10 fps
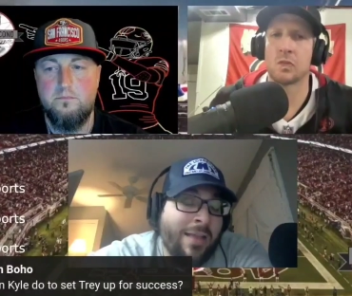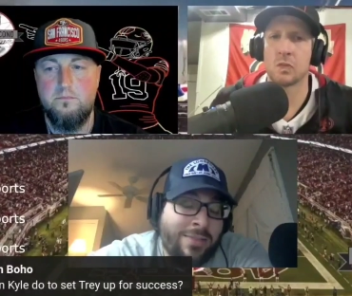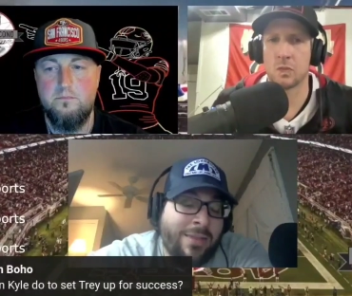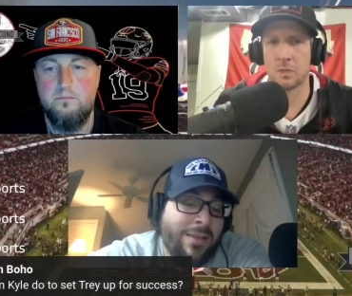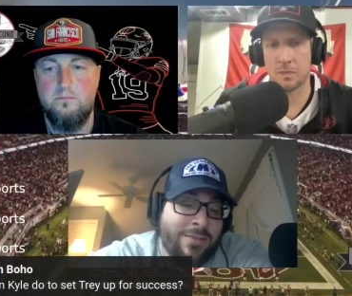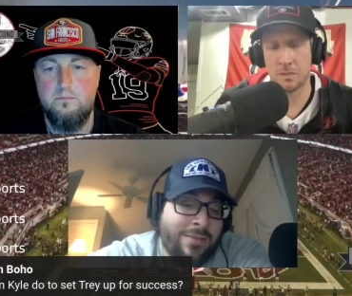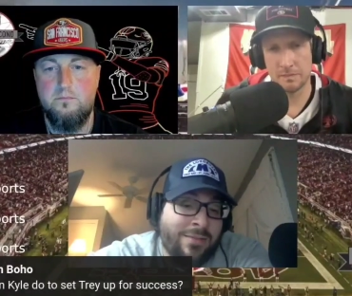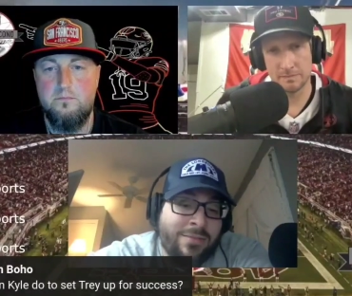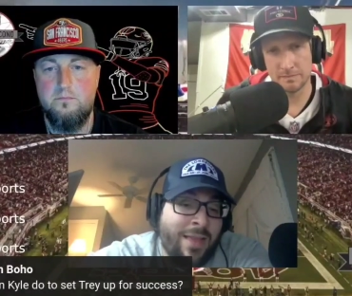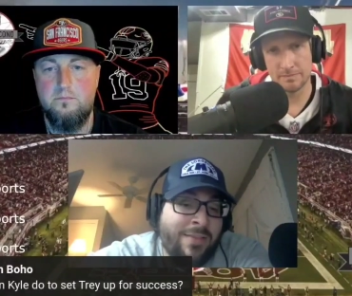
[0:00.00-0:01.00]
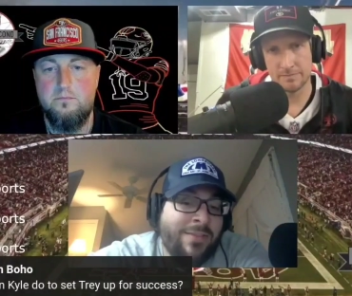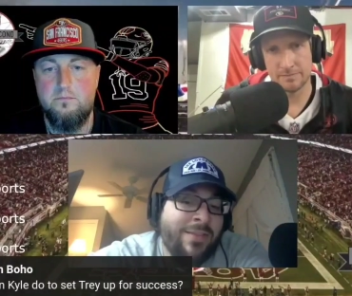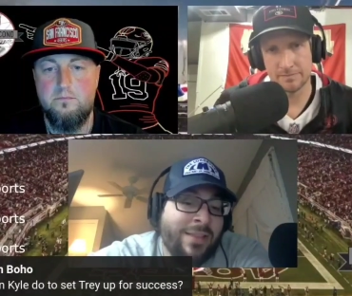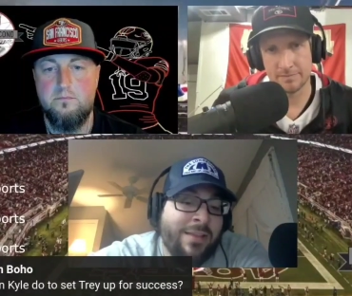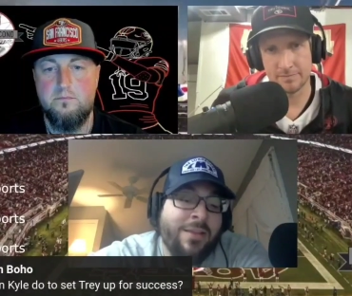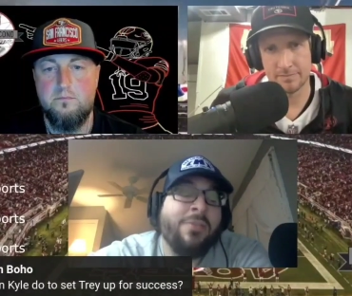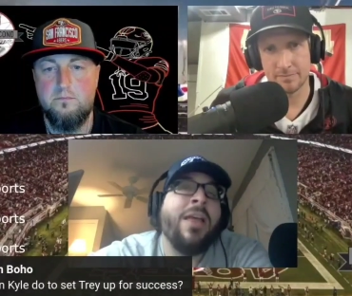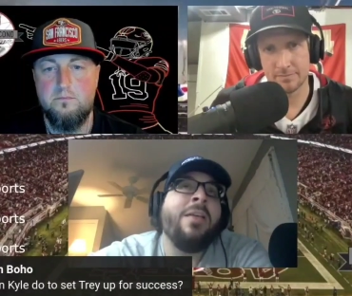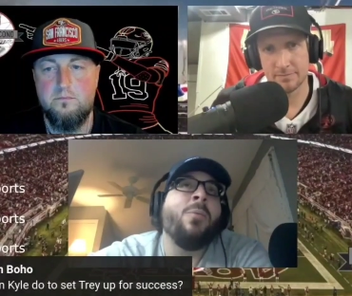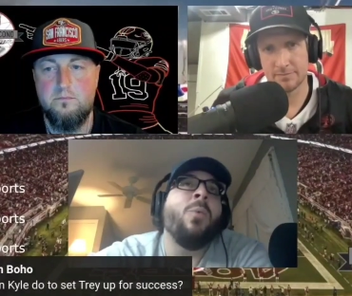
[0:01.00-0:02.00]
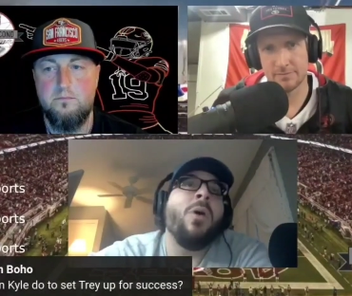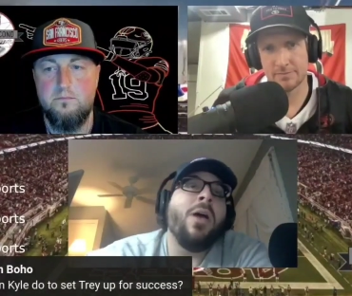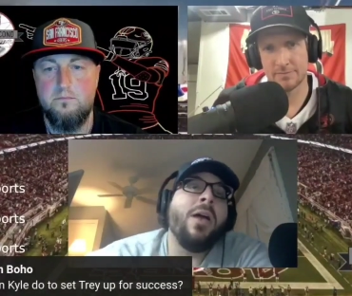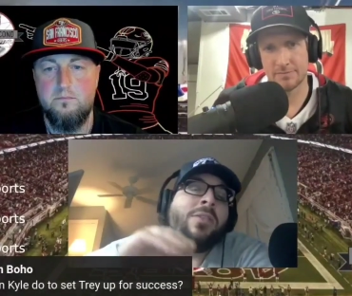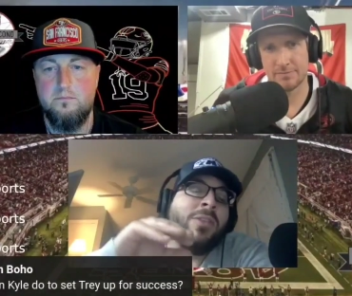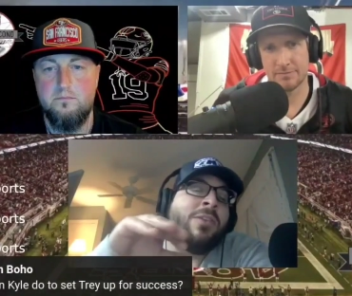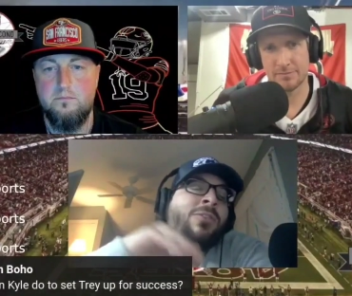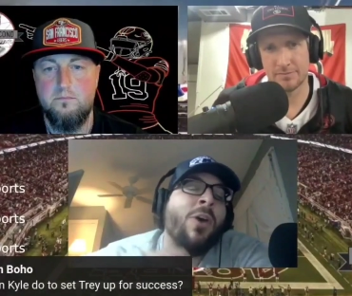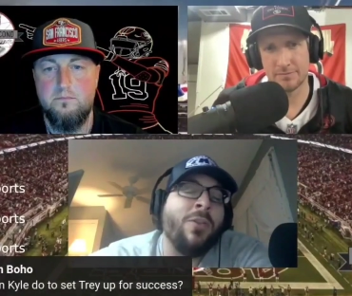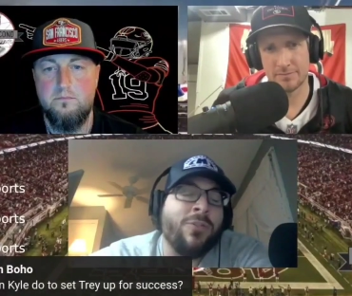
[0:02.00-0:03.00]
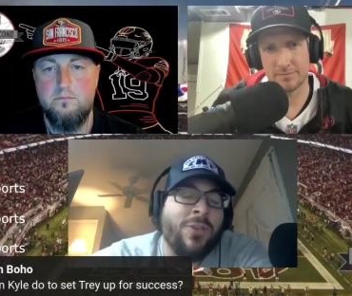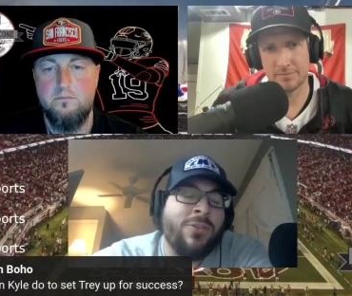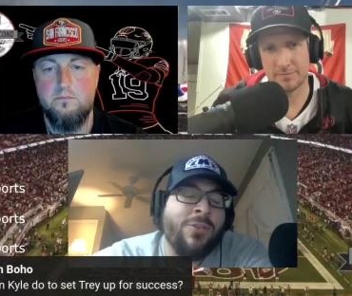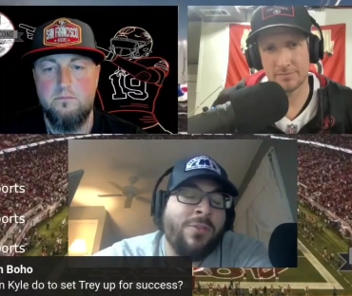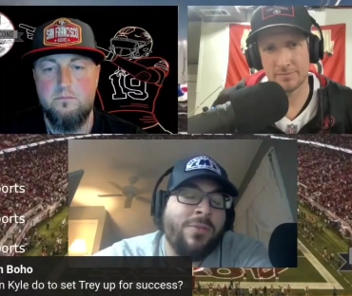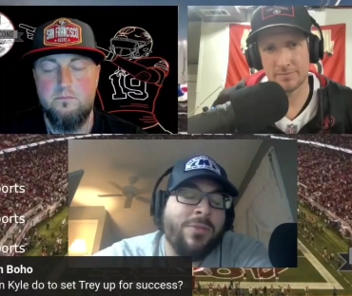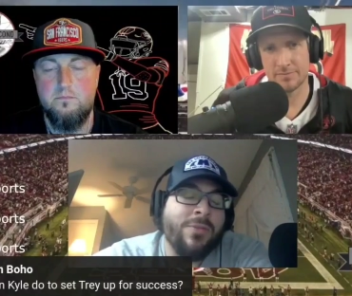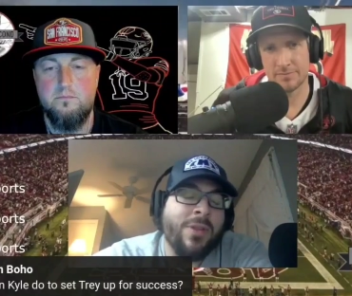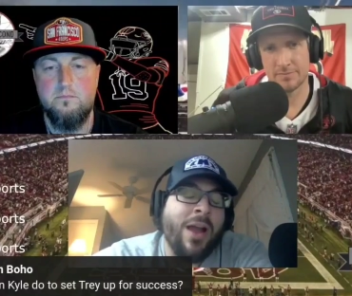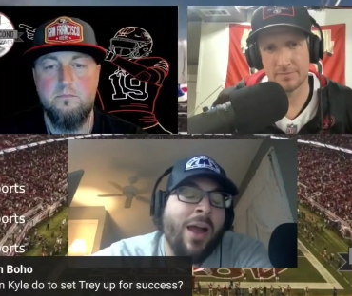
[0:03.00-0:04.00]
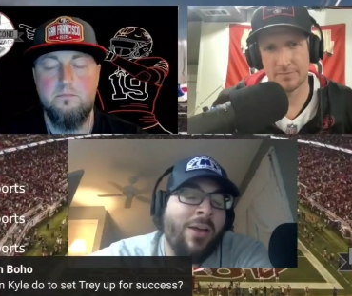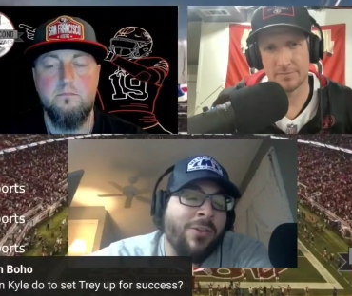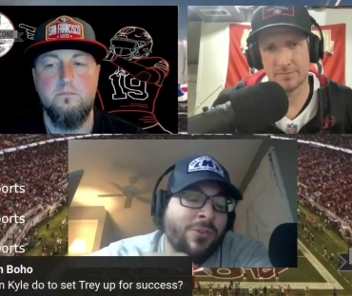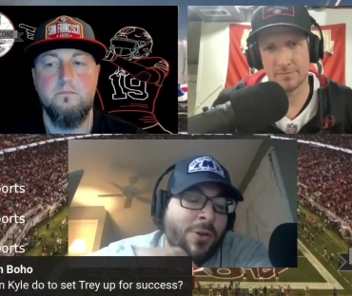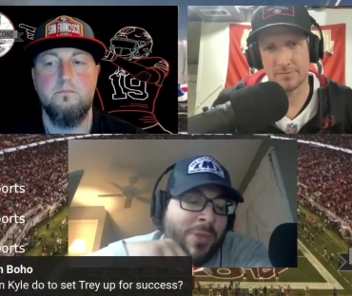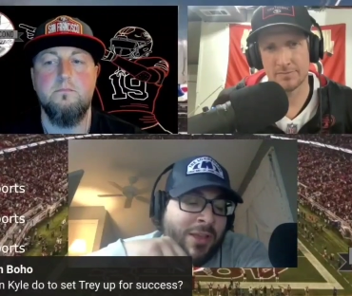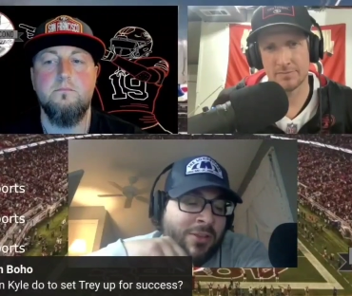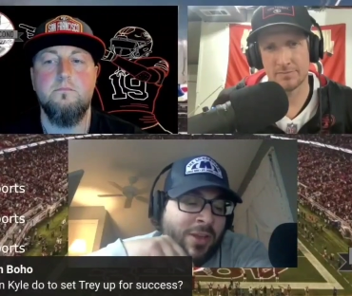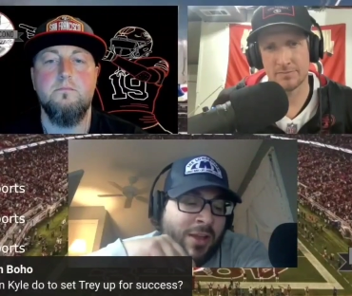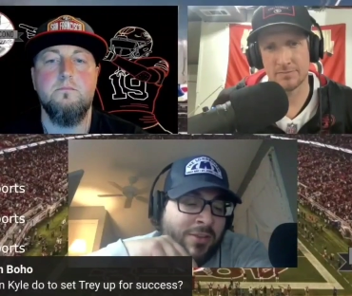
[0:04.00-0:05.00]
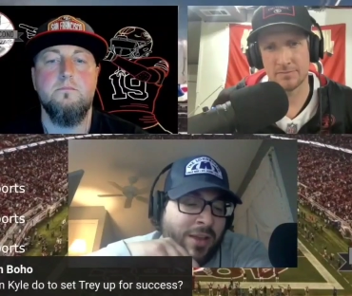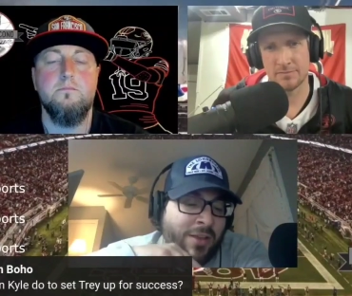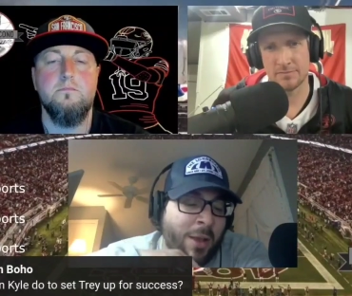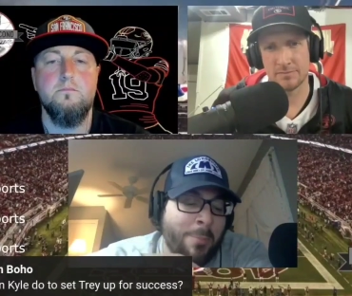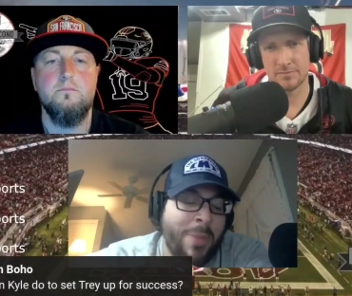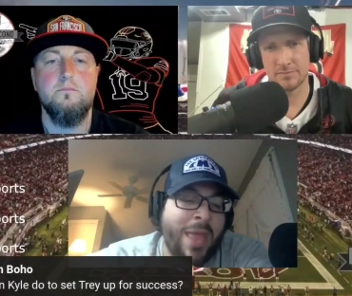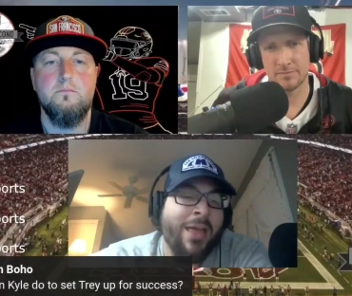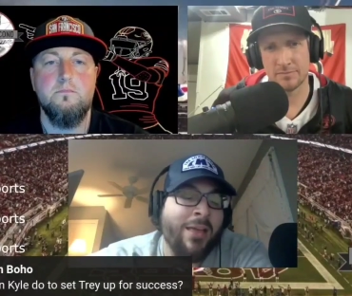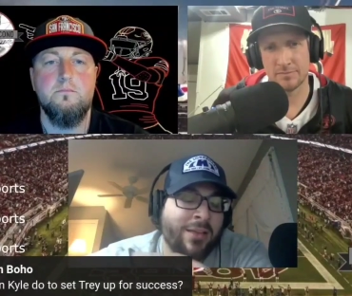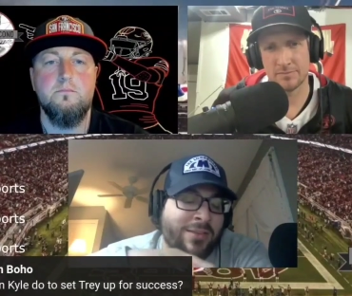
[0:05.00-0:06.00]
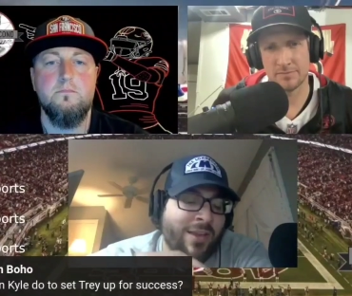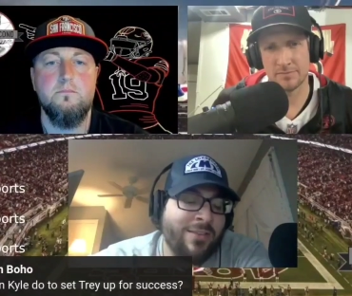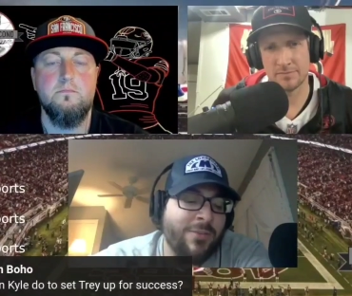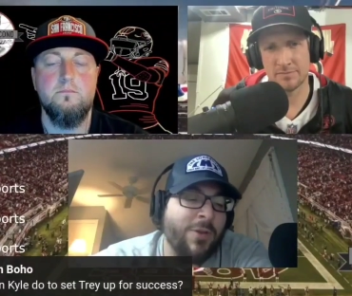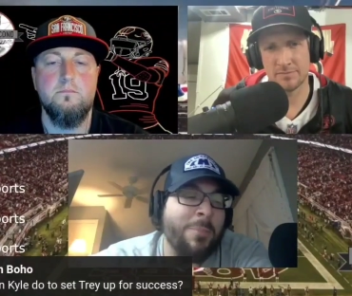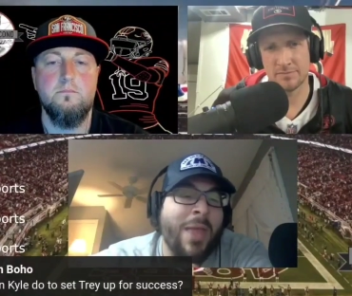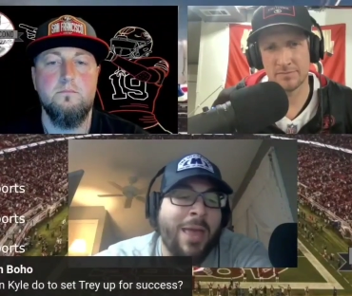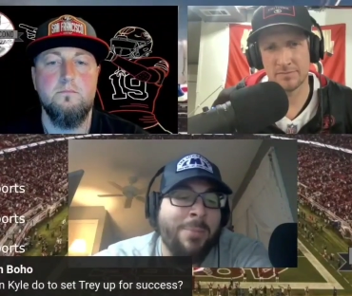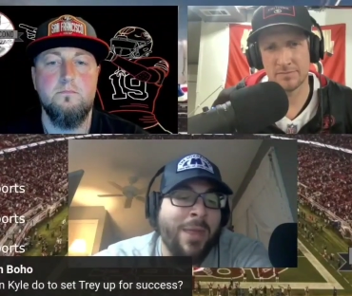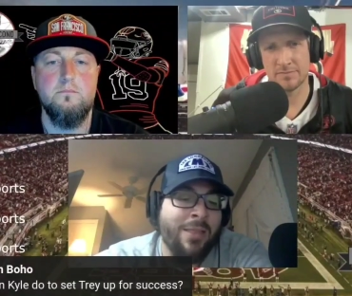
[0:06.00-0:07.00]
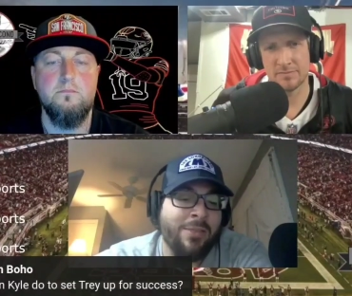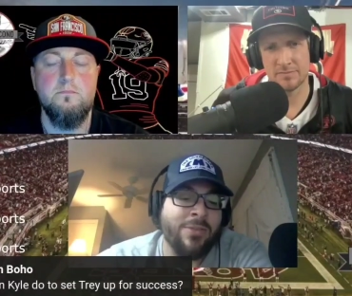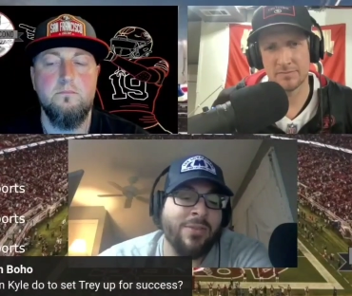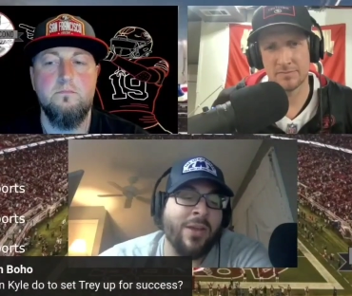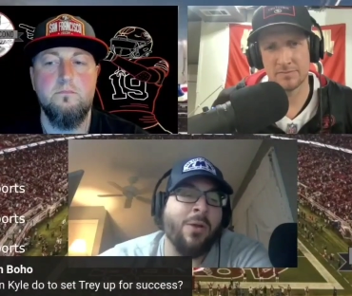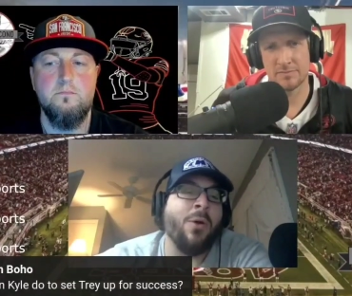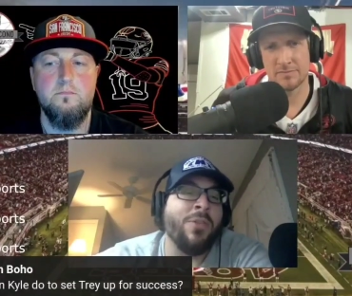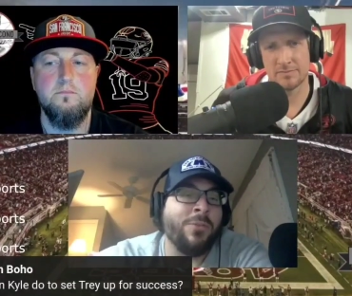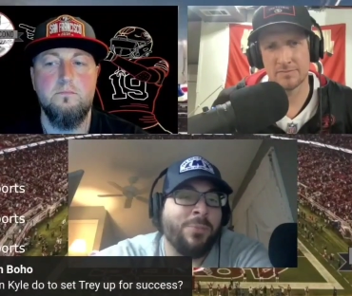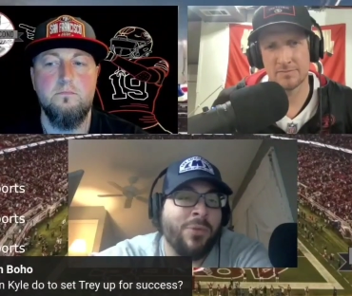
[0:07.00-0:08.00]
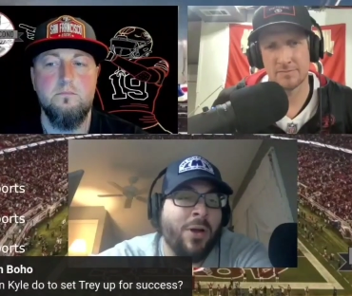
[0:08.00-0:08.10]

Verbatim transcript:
Speaker 1: I think Lance is the this offseason, Kyle is going to be like a, a, a mad, like a scientific madman, designing all these